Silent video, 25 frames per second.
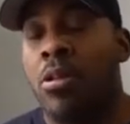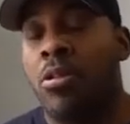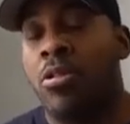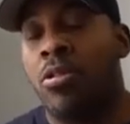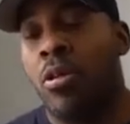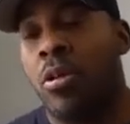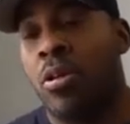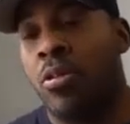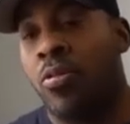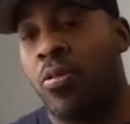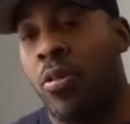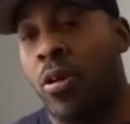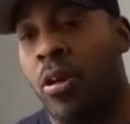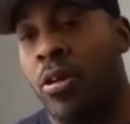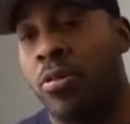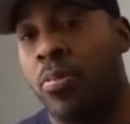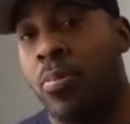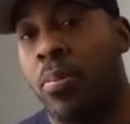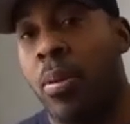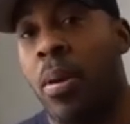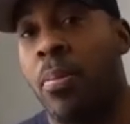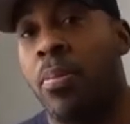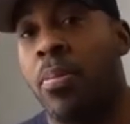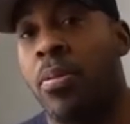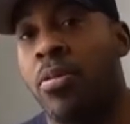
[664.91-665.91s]
So as far as
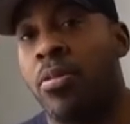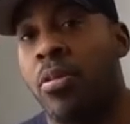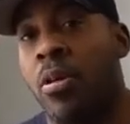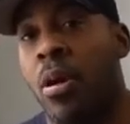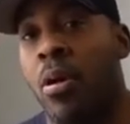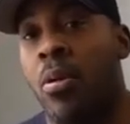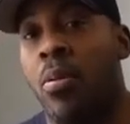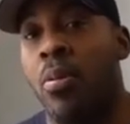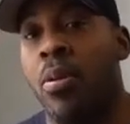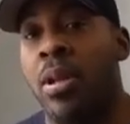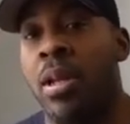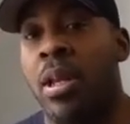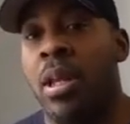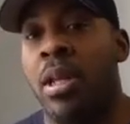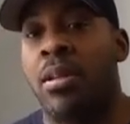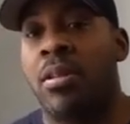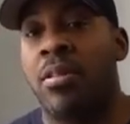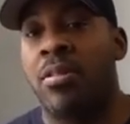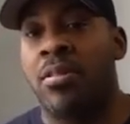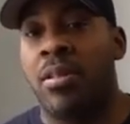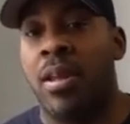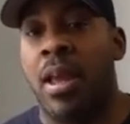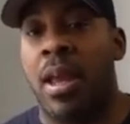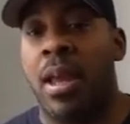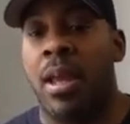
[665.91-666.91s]
preppers go, we need
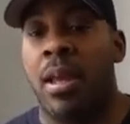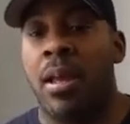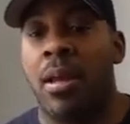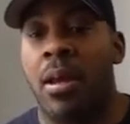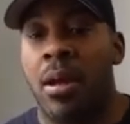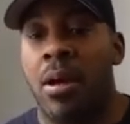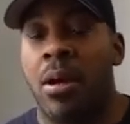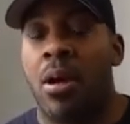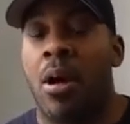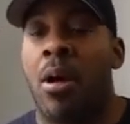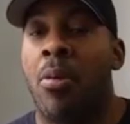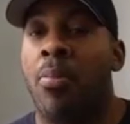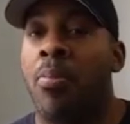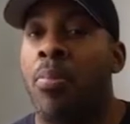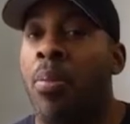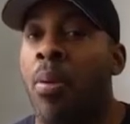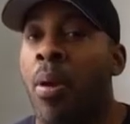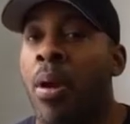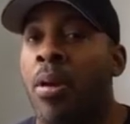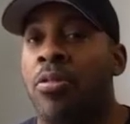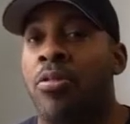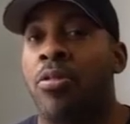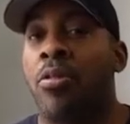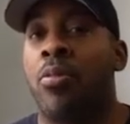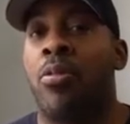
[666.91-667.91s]
to stay
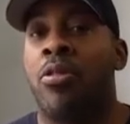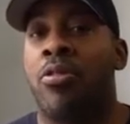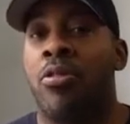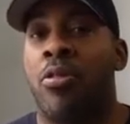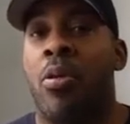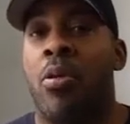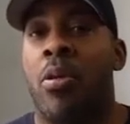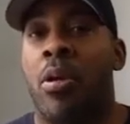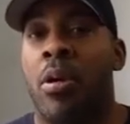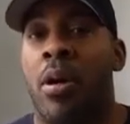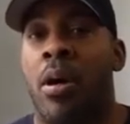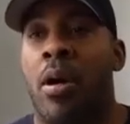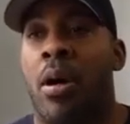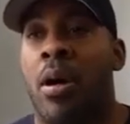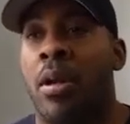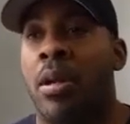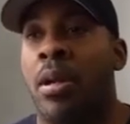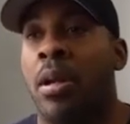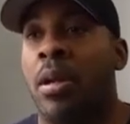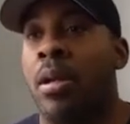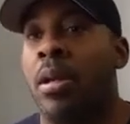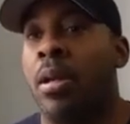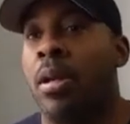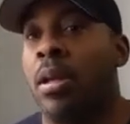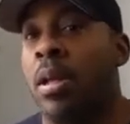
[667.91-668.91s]
abreast of what's going
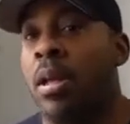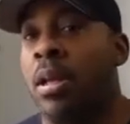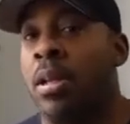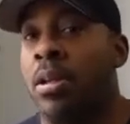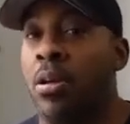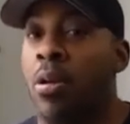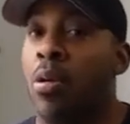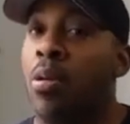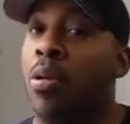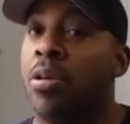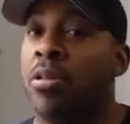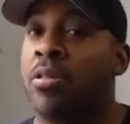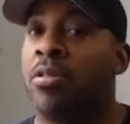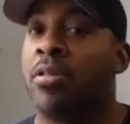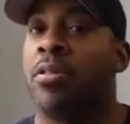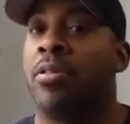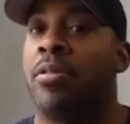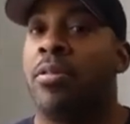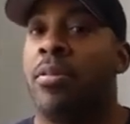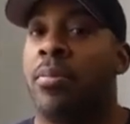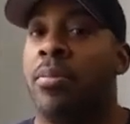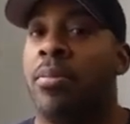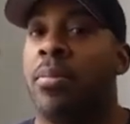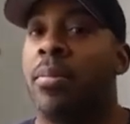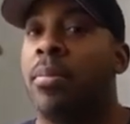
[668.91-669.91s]
on in the court
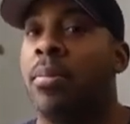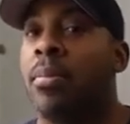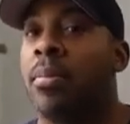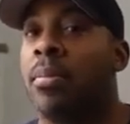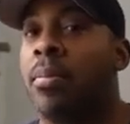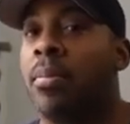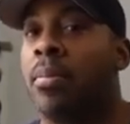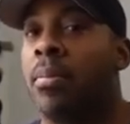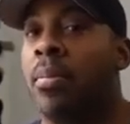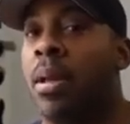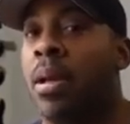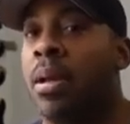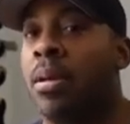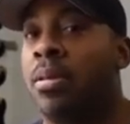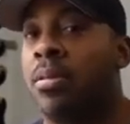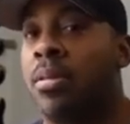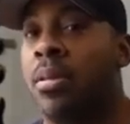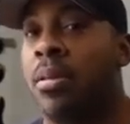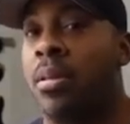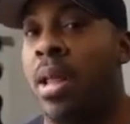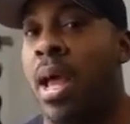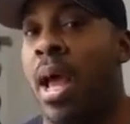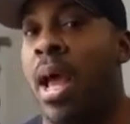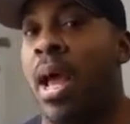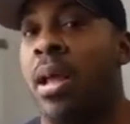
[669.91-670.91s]
system, because
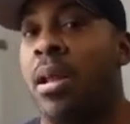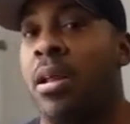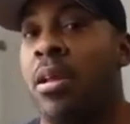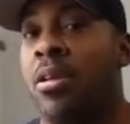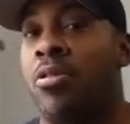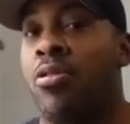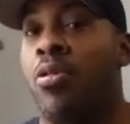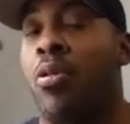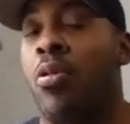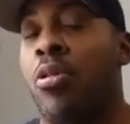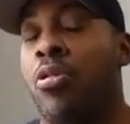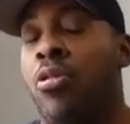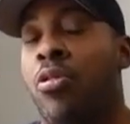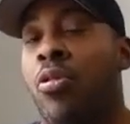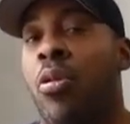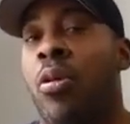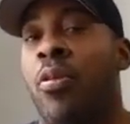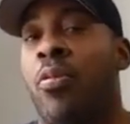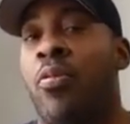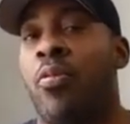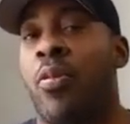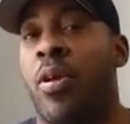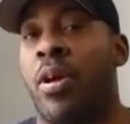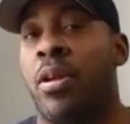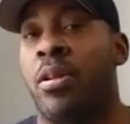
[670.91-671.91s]
that is going to
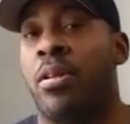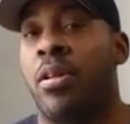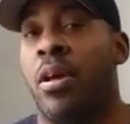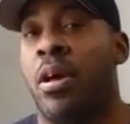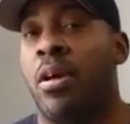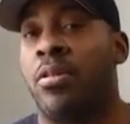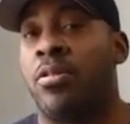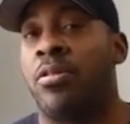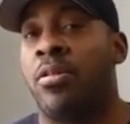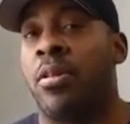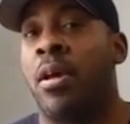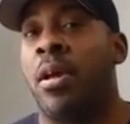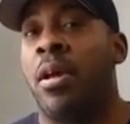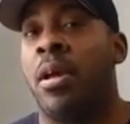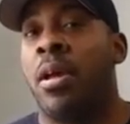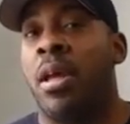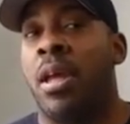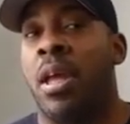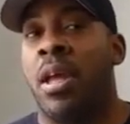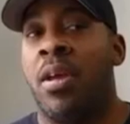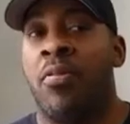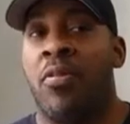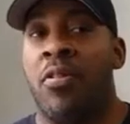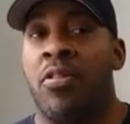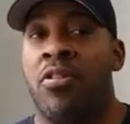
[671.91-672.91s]
affect us
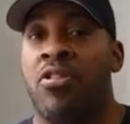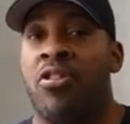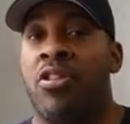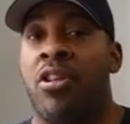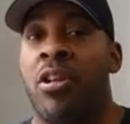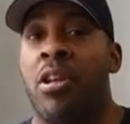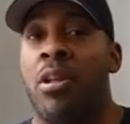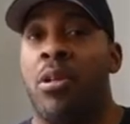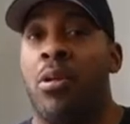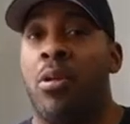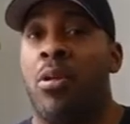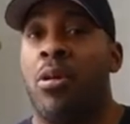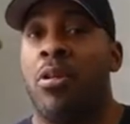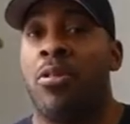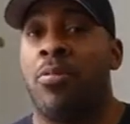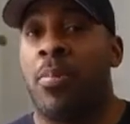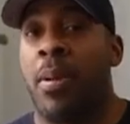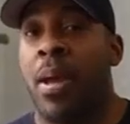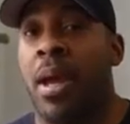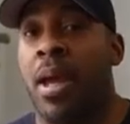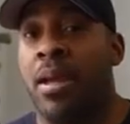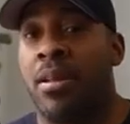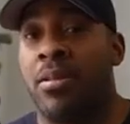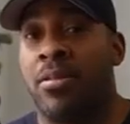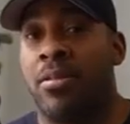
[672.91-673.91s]
if a shitty law is
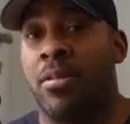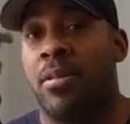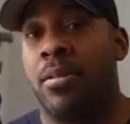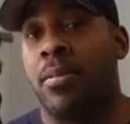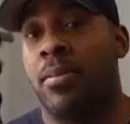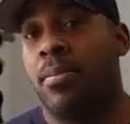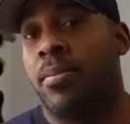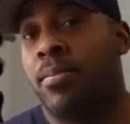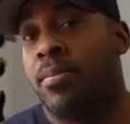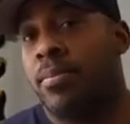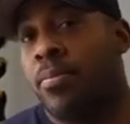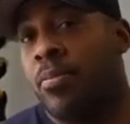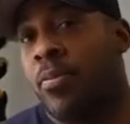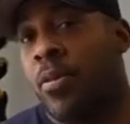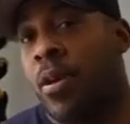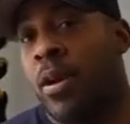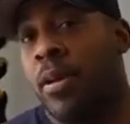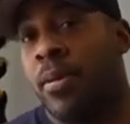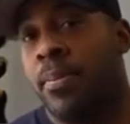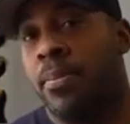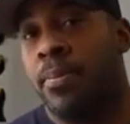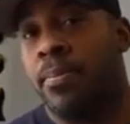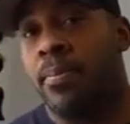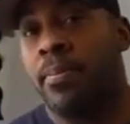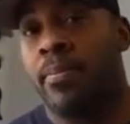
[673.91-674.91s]
passed,
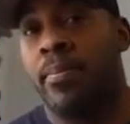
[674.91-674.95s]
right?